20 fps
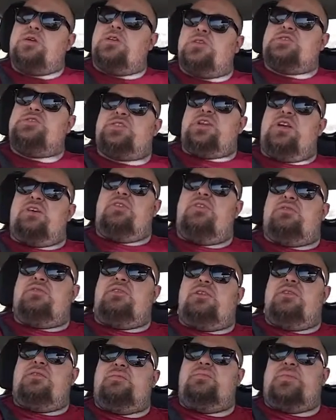So
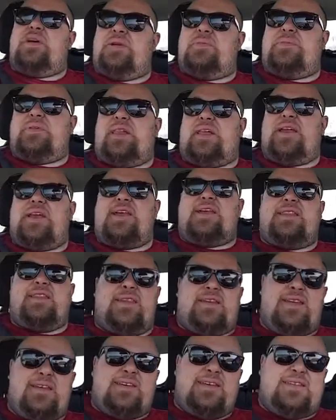what my plan
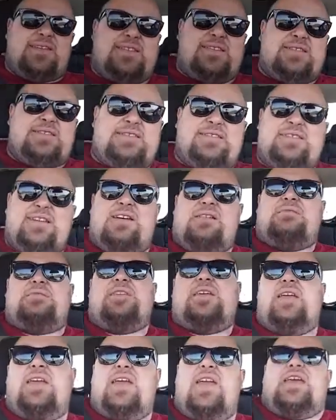is, I'm gonna
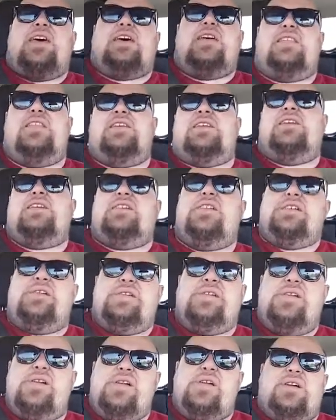head
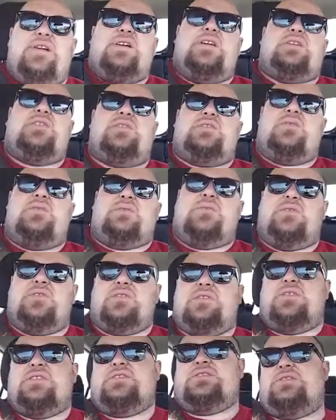
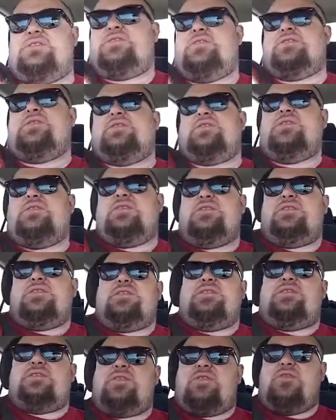towards
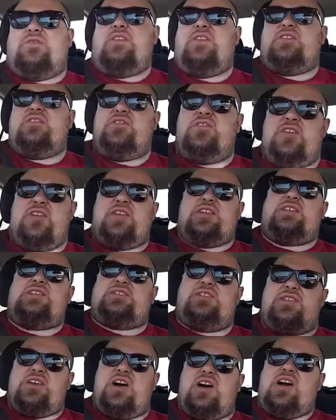the first vintage
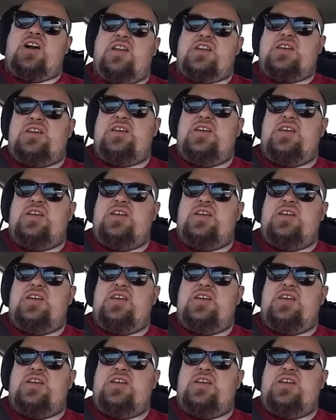stock.